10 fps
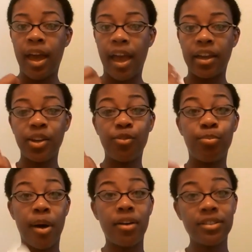I could have
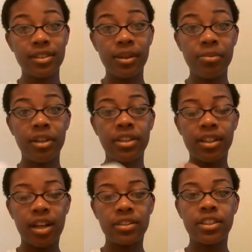bought some that the
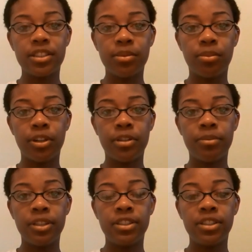loctician wanted
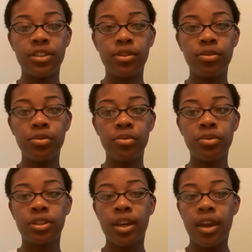me to use,